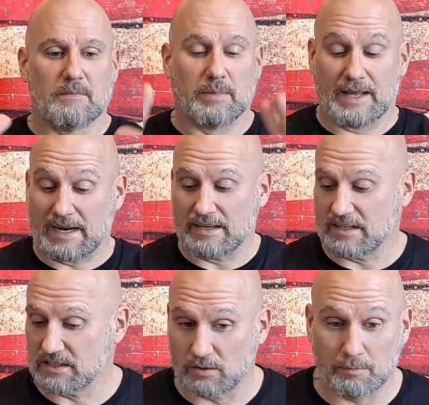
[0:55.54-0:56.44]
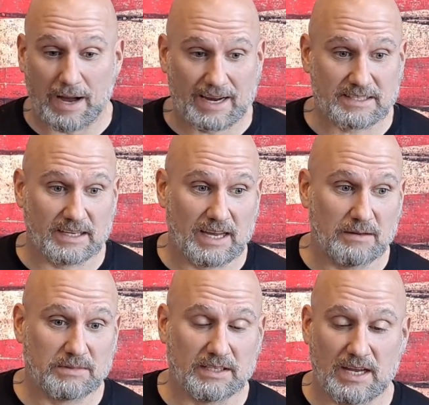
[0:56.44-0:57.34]
But I got a nice little box that
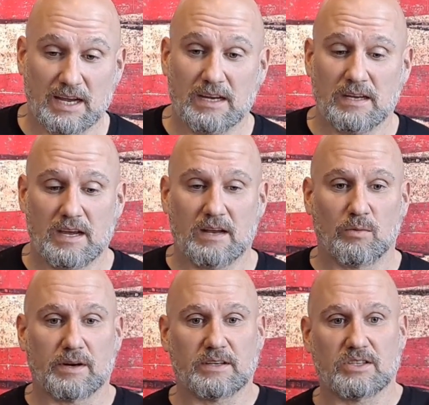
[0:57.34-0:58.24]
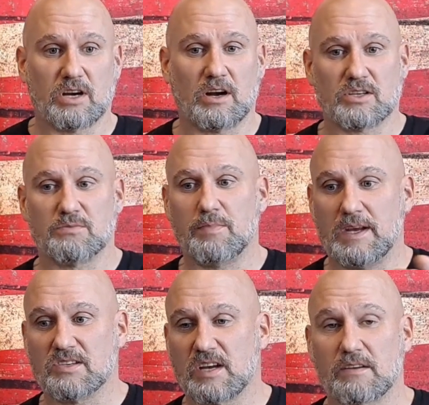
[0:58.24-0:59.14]
came today, and we're going to touch
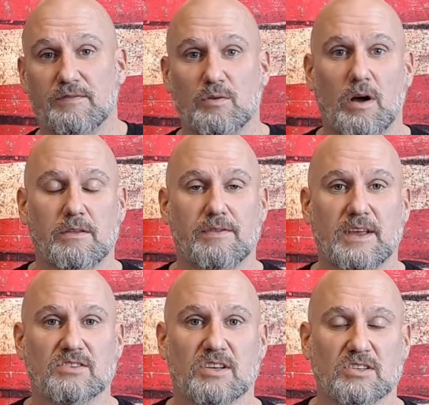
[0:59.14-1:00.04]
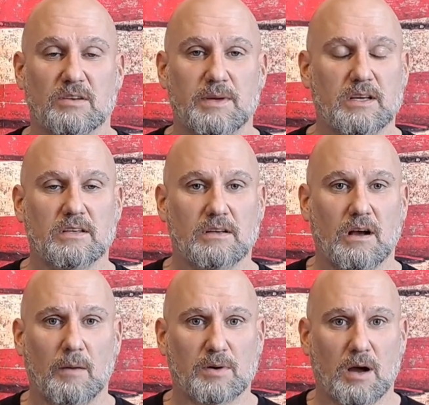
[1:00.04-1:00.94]
base on a few other things that's going to be
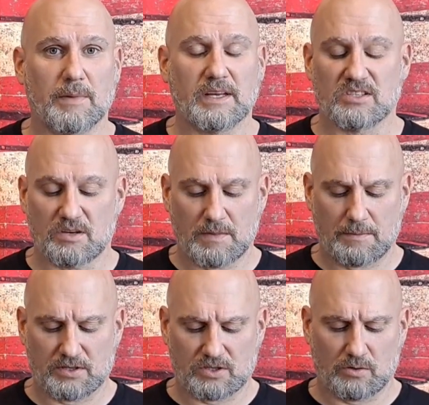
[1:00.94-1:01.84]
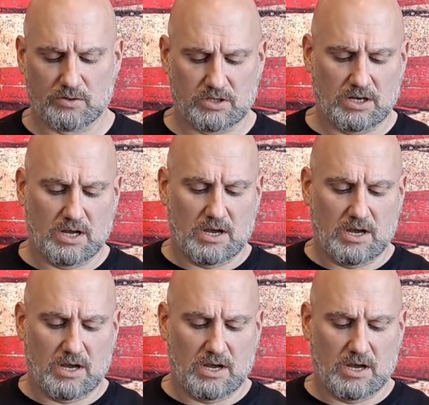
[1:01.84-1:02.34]
upcoming in some episodes.